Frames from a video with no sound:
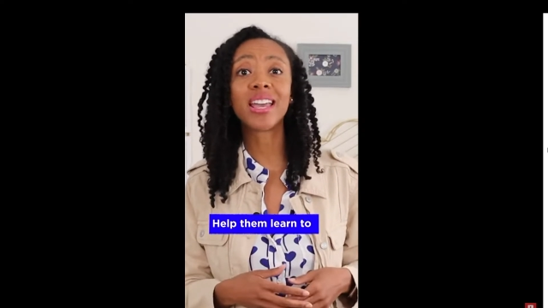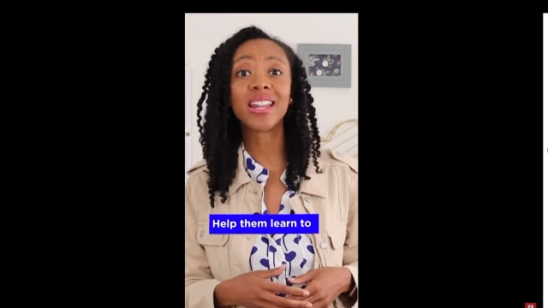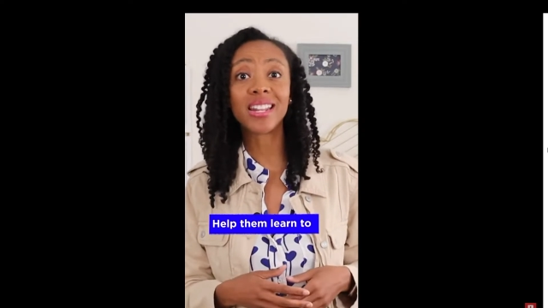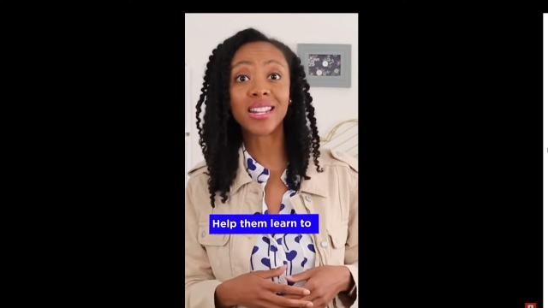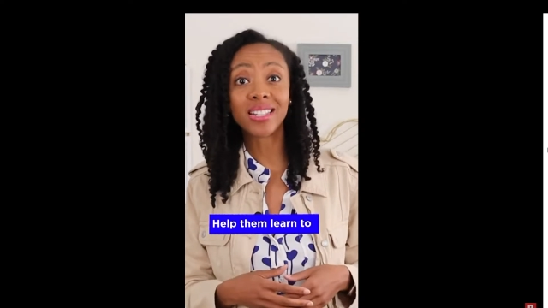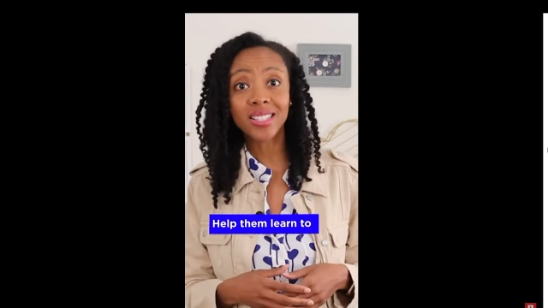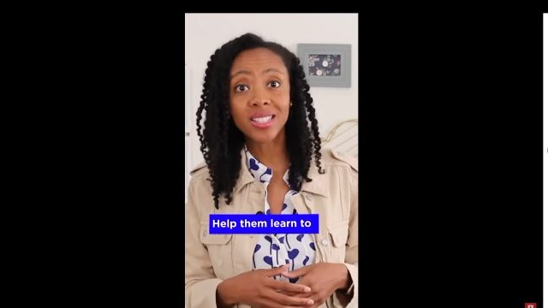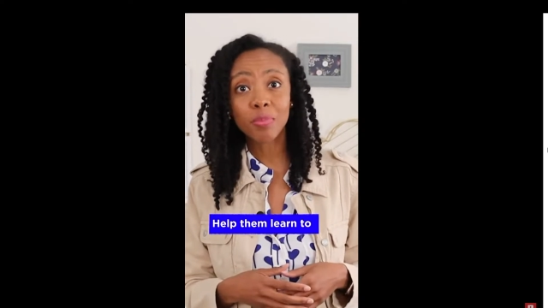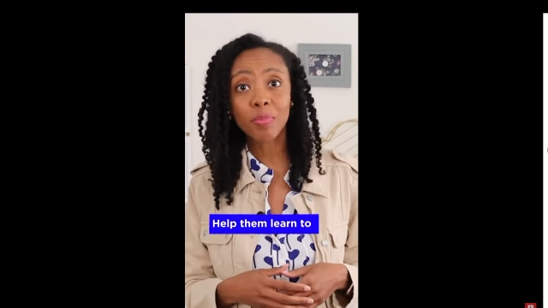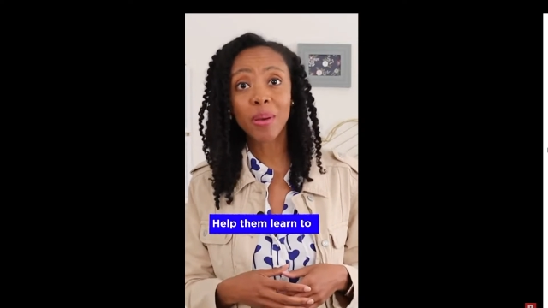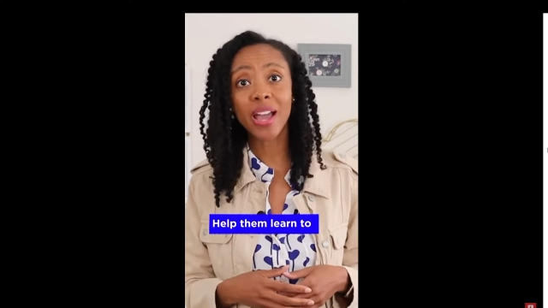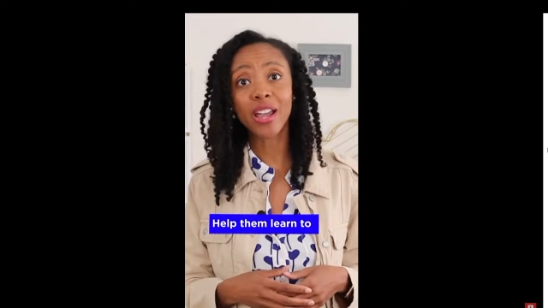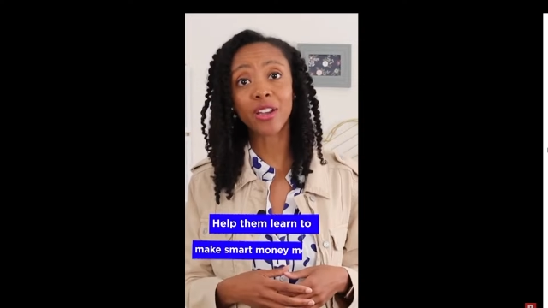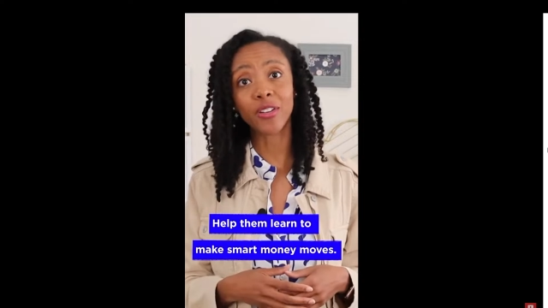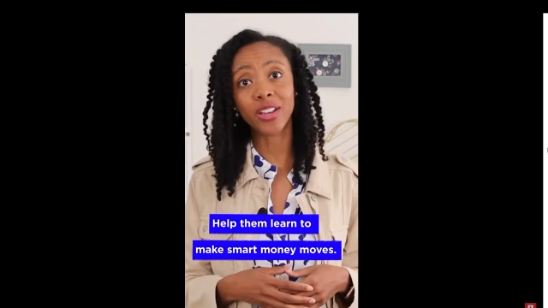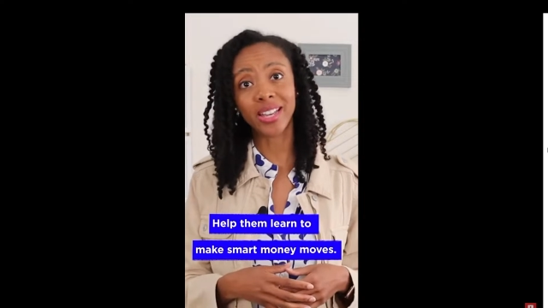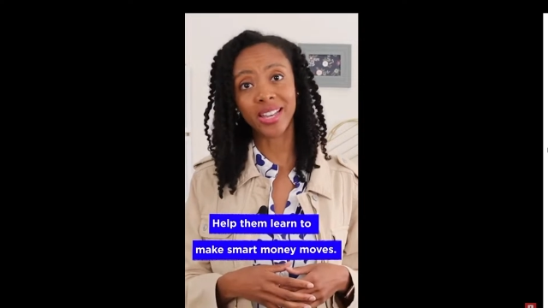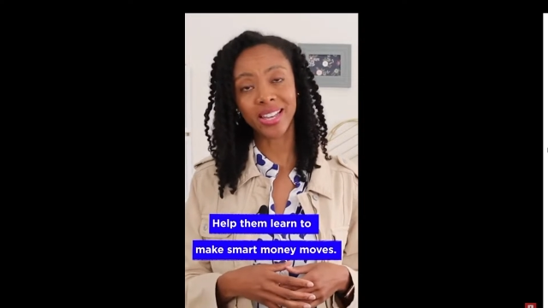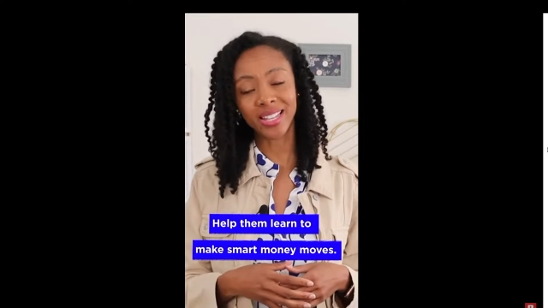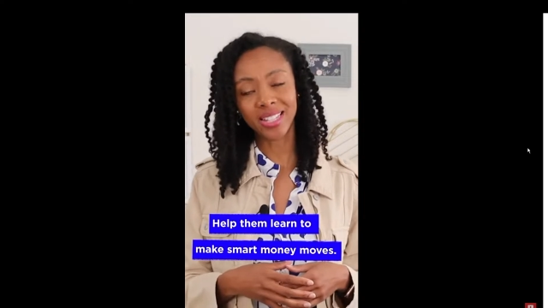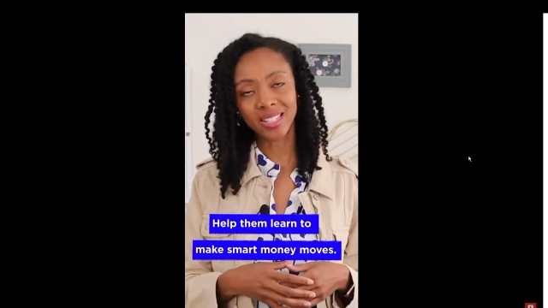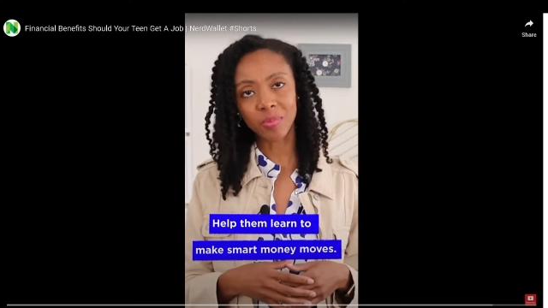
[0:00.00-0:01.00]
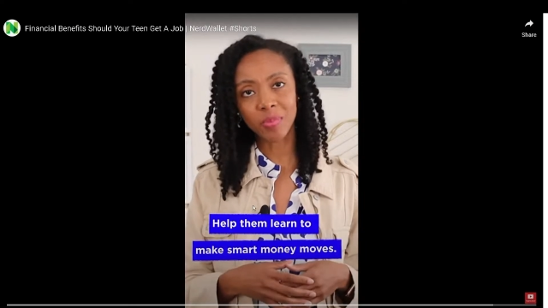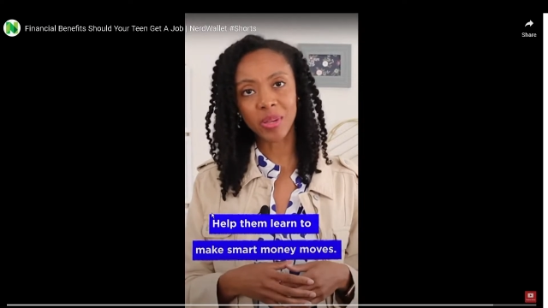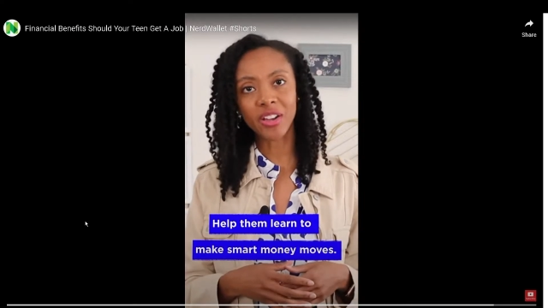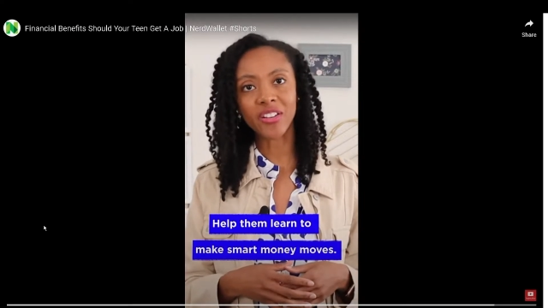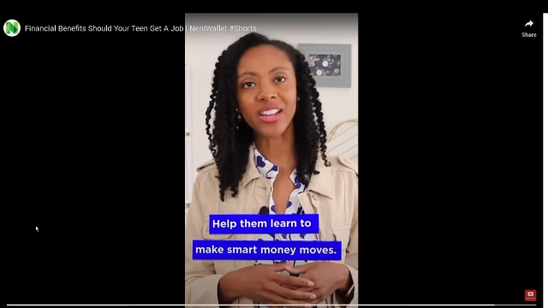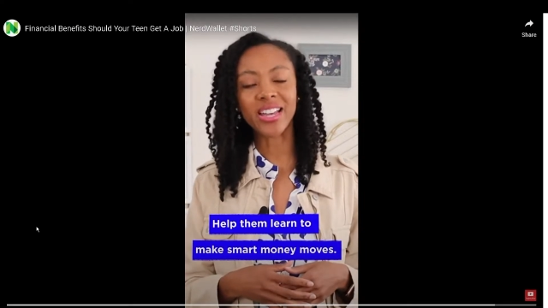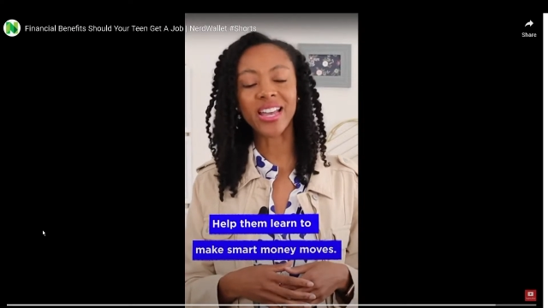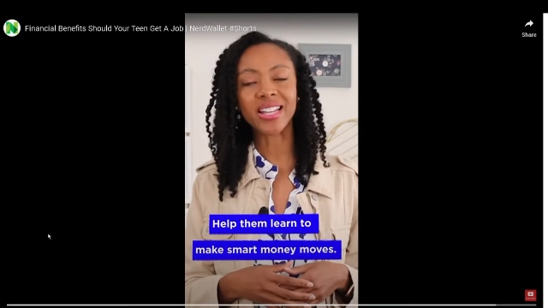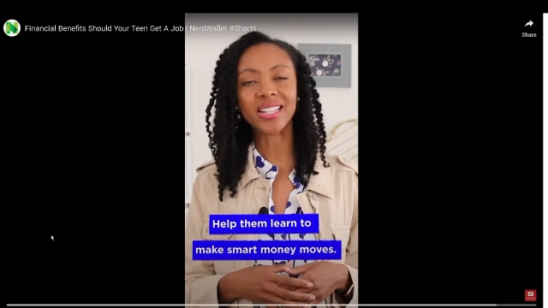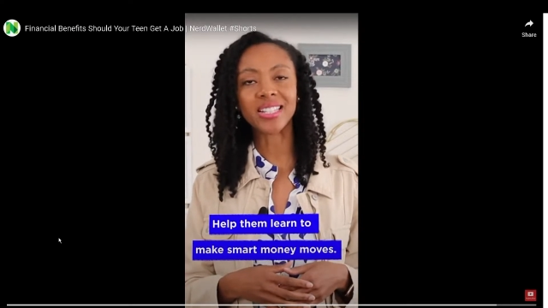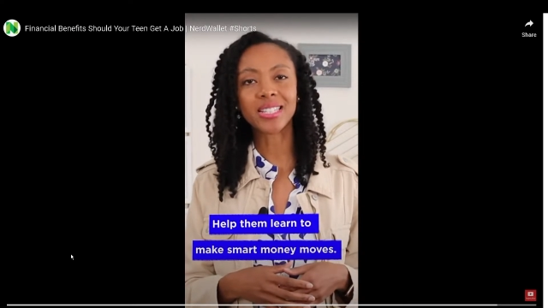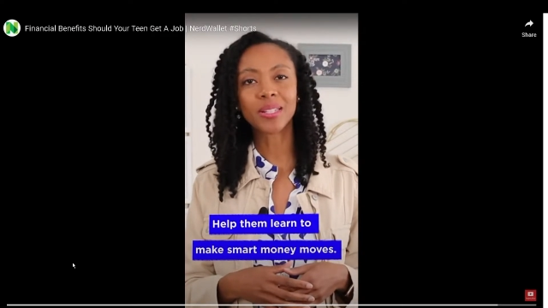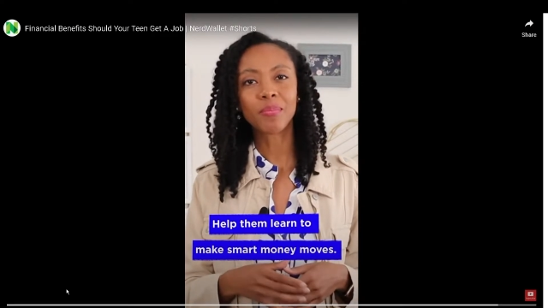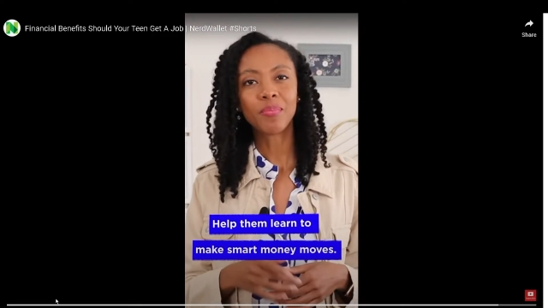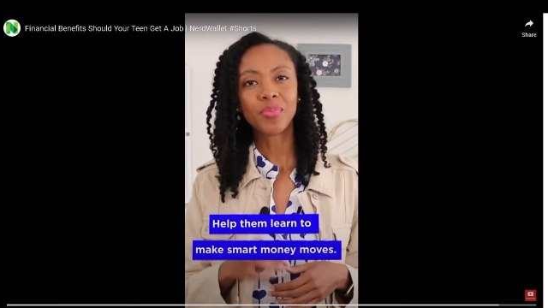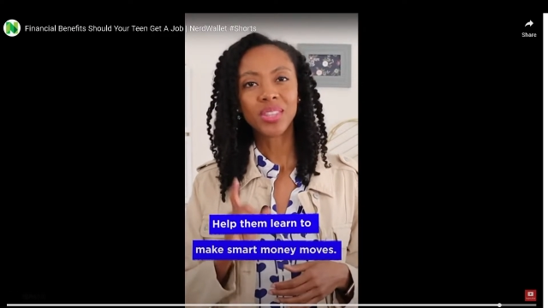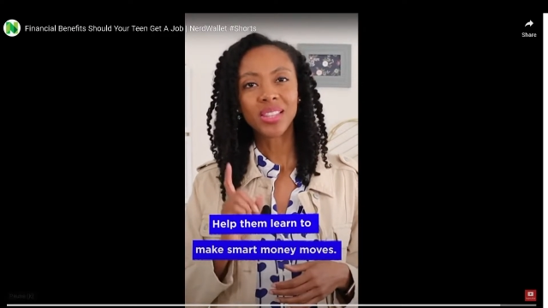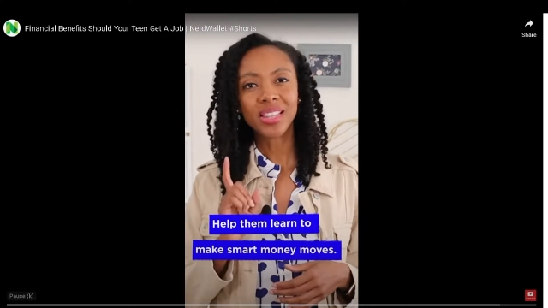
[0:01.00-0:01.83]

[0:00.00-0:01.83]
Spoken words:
and inspiring experience.